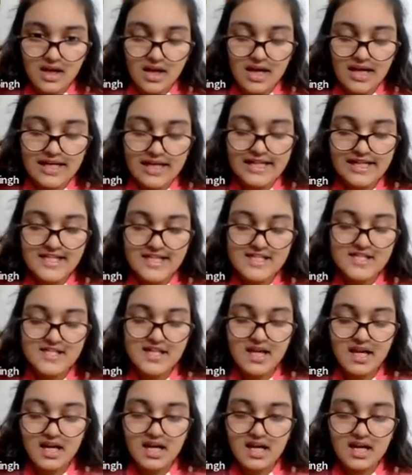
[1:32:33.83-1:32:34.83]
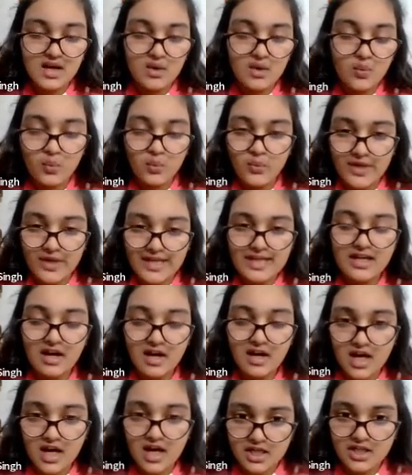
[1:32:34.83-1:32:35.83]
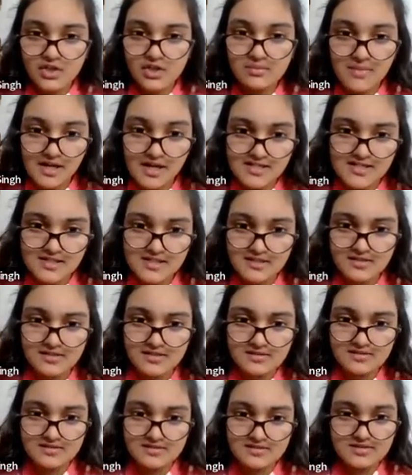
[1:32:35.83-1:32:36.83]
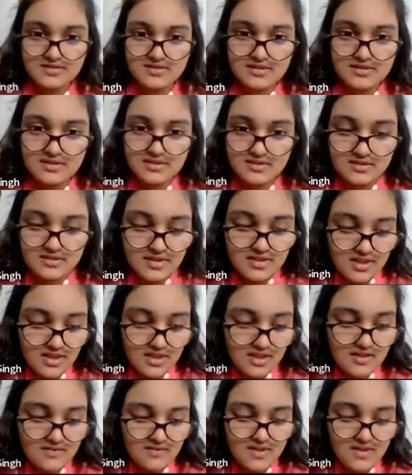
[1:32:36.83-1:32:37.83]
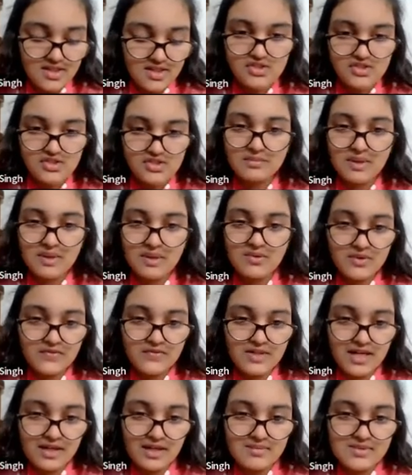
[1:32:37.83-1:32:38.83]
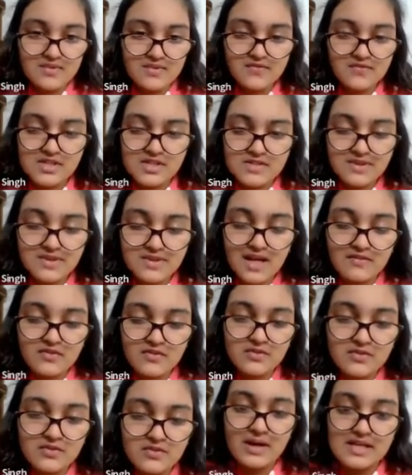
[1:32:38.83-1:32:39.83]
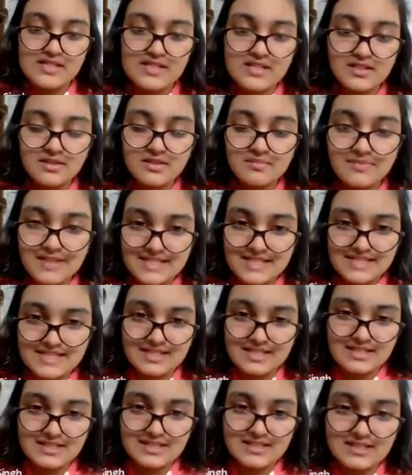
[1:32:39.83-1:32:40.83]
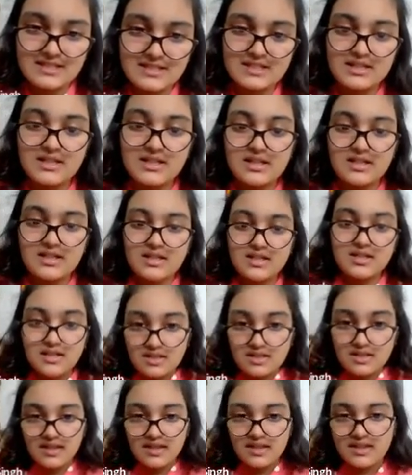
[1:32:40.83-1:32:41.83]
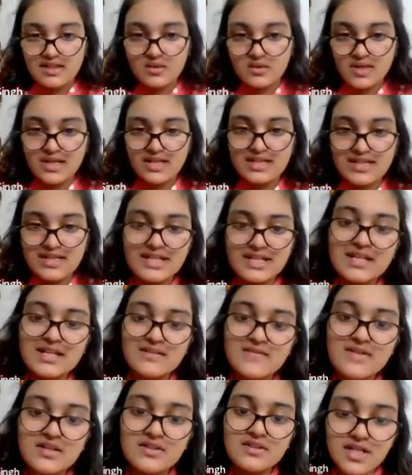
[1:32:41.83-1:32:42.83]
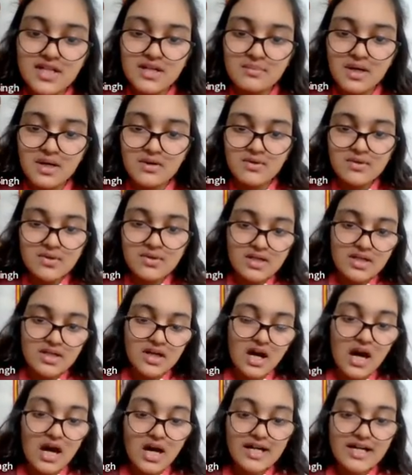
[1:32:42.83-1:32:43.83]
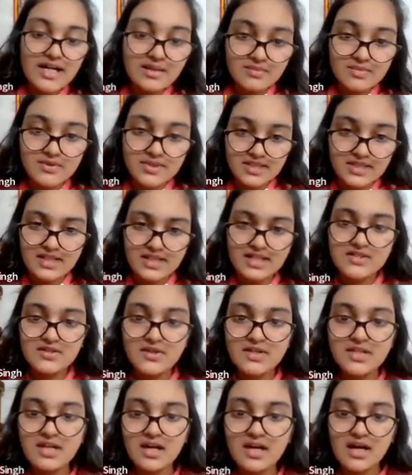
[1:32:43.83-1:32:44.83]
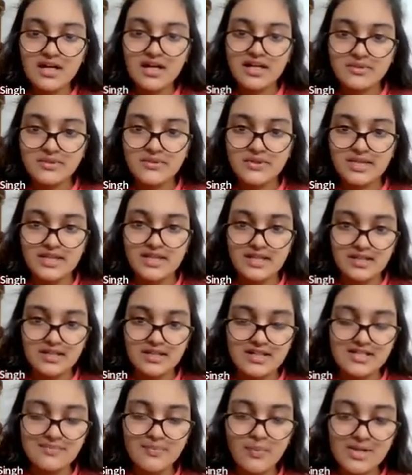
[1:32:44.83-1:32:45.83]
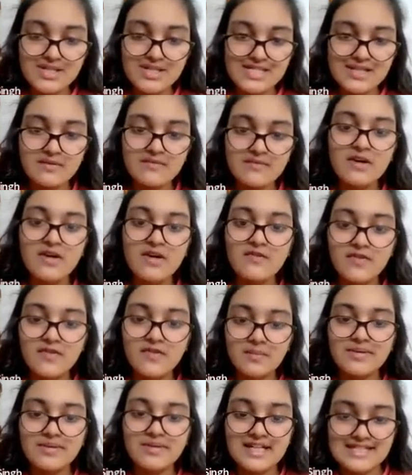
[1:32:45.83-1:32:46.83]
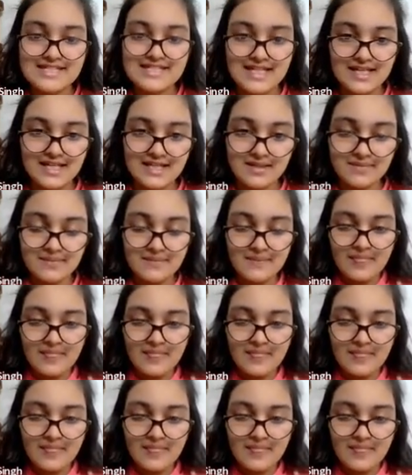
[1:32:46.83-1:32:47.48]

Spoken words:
And it is very hard to master in a very short amount of time. So first we'll have to master the basics. Only then can we learn about RWD. It's called RWD, Responsive Web Design.